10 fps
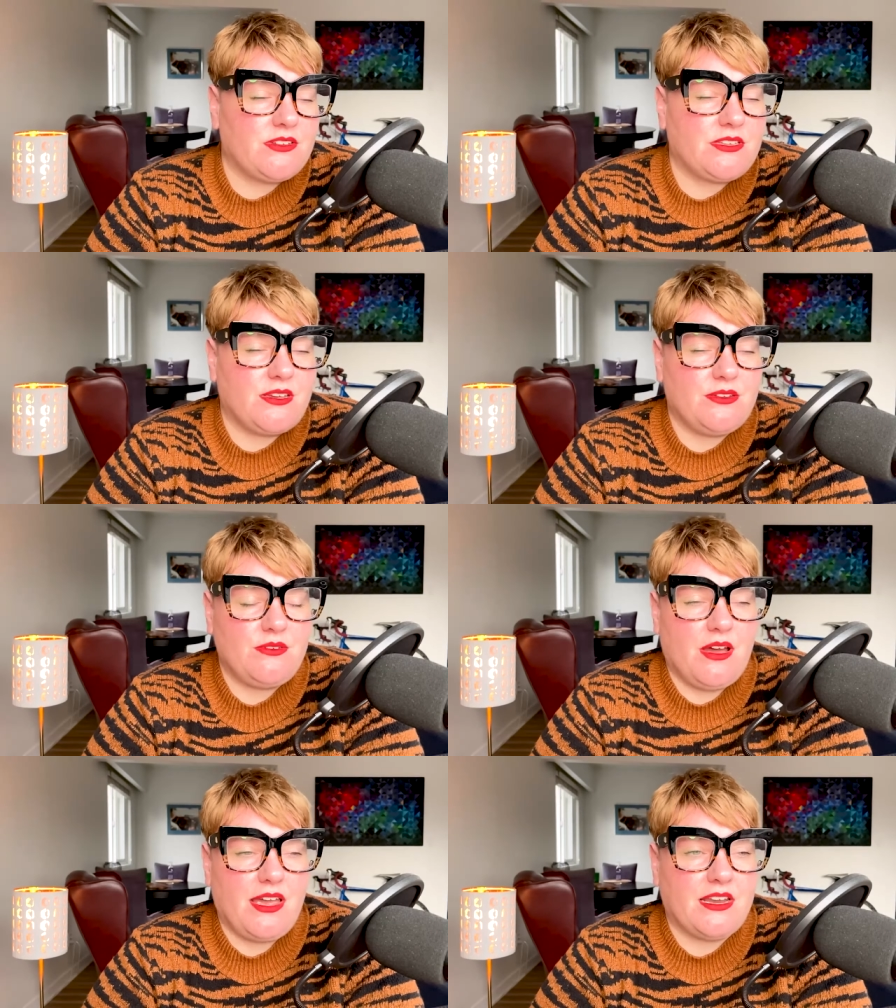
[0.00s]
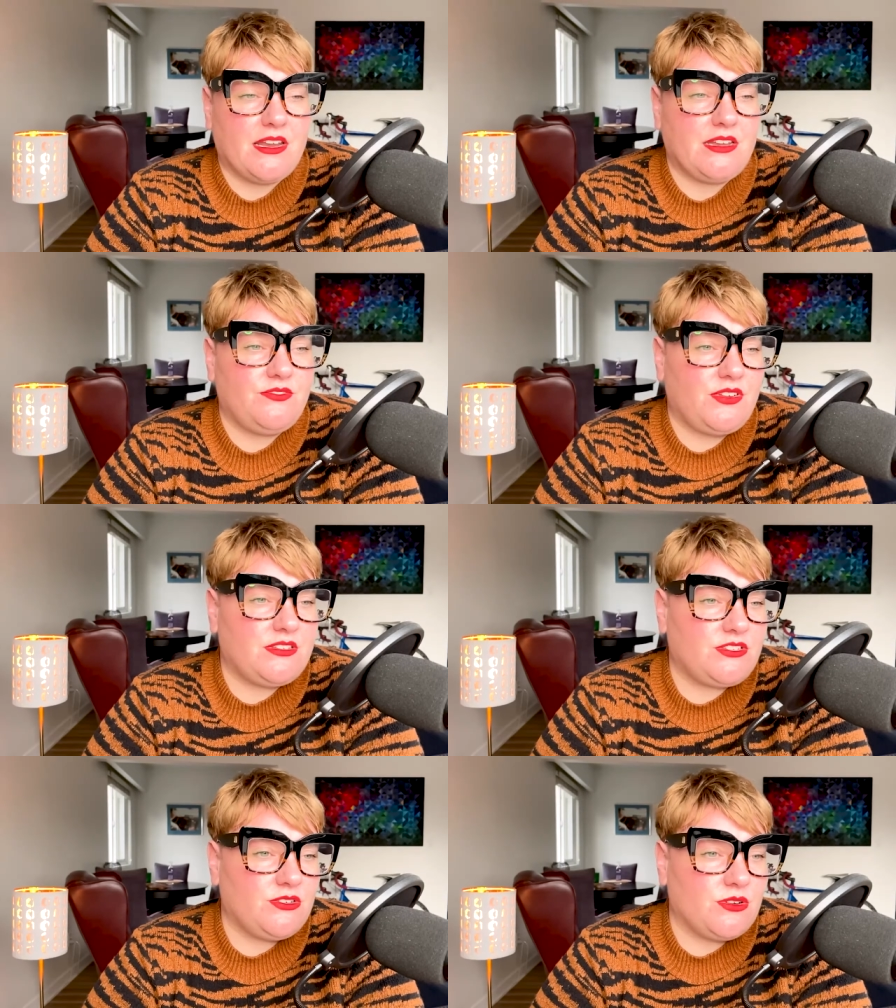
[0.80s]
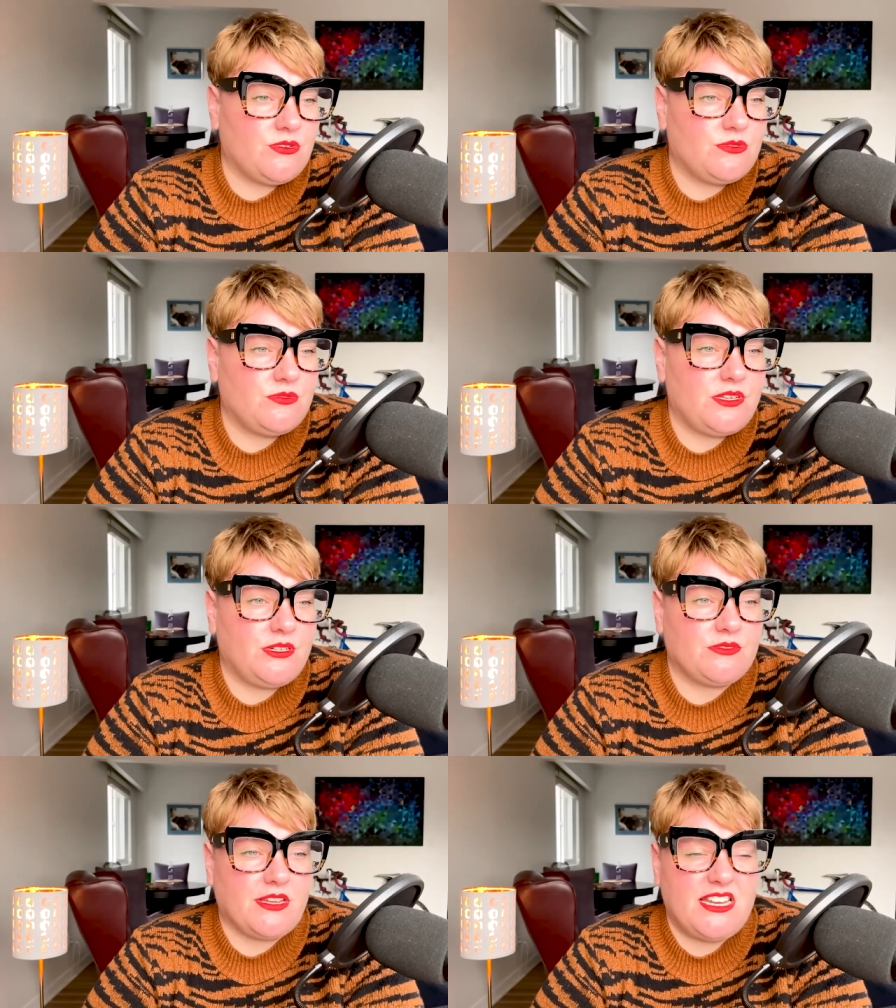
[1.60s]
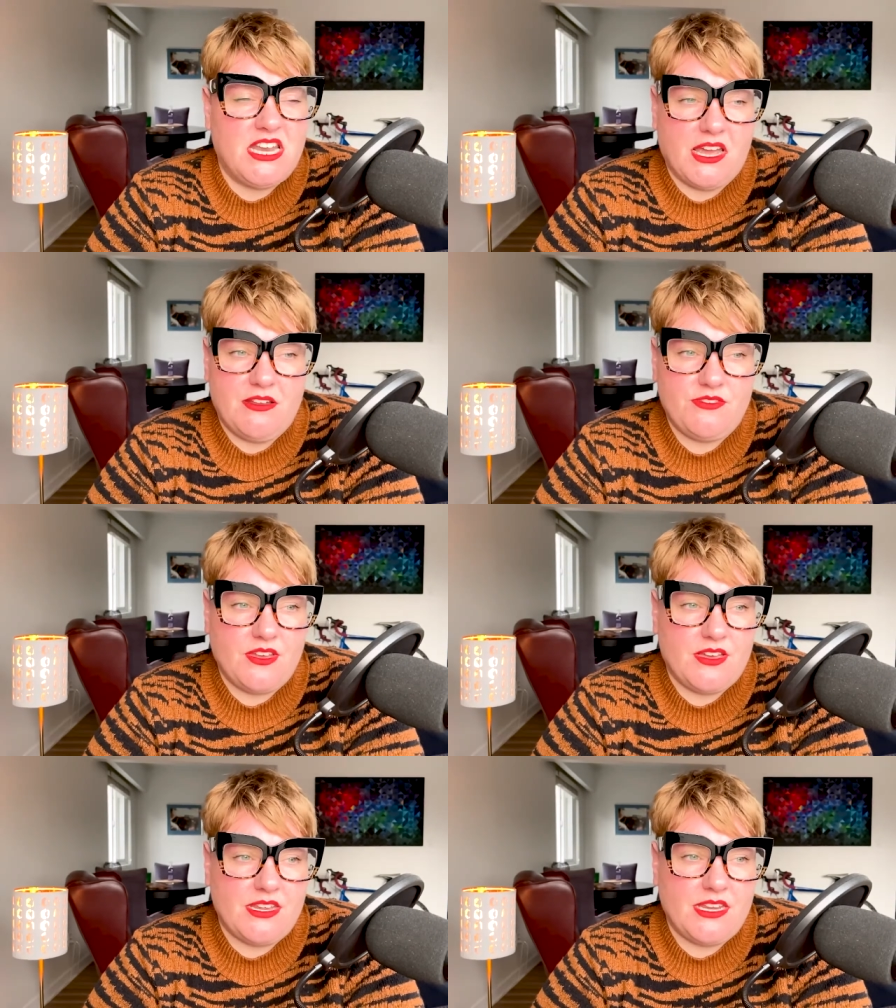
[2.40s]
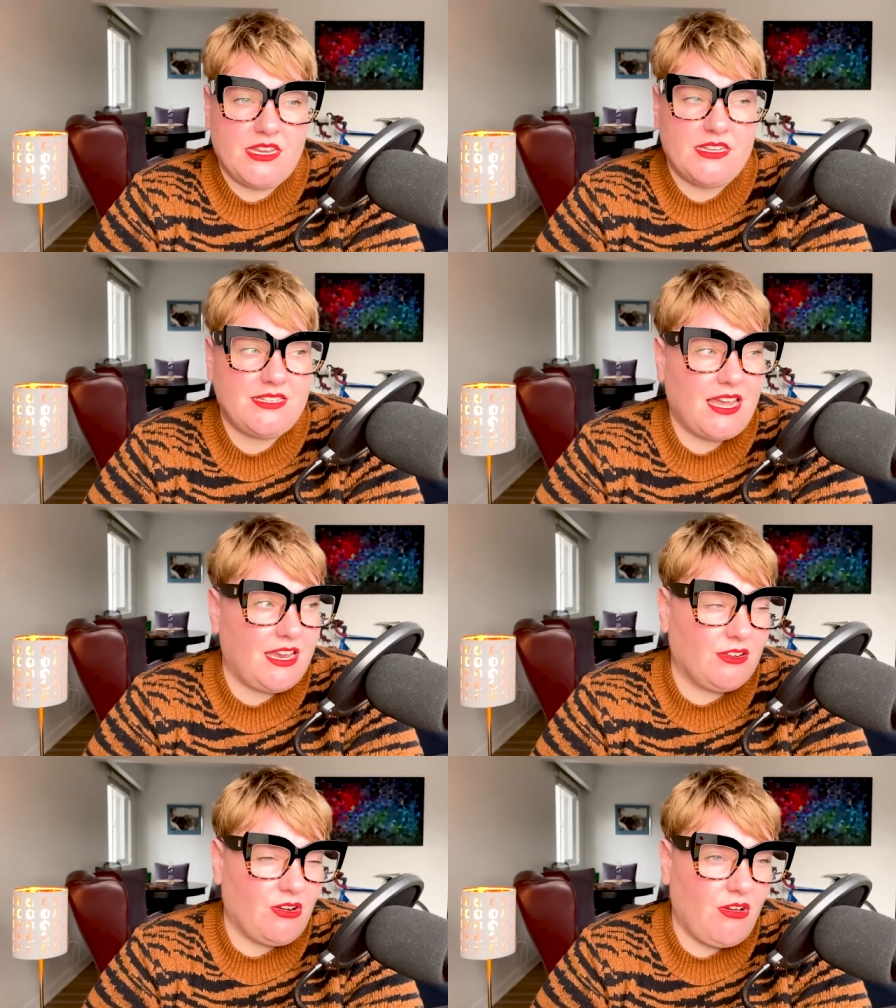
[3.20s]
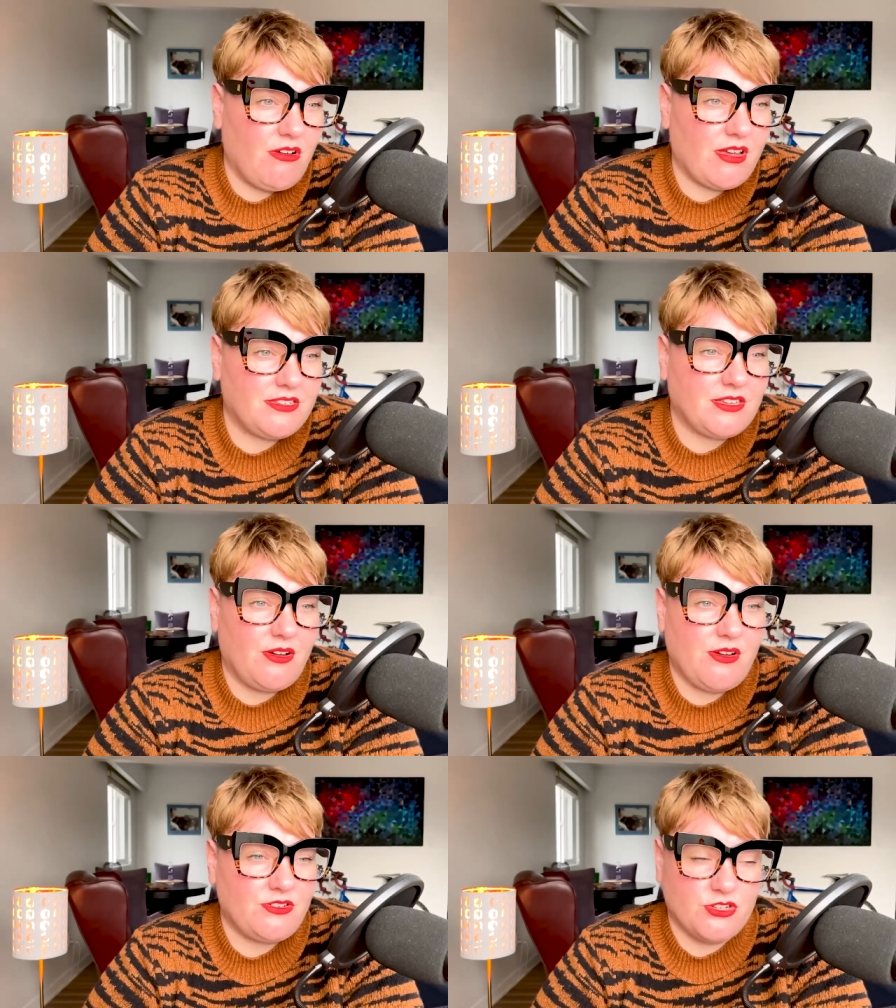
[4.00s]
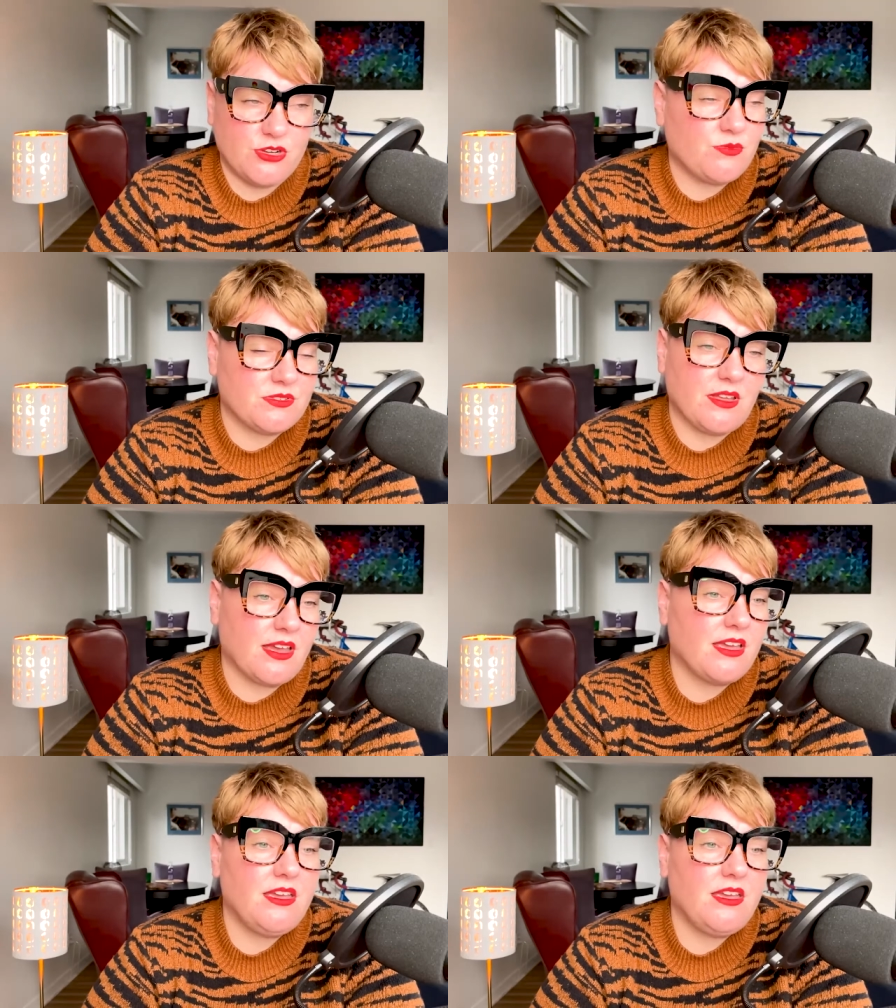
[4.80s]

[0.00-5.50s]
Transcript: And so I had convinced Dougal, and it was like 9.30, 10 o'clock. And so Dougal was like,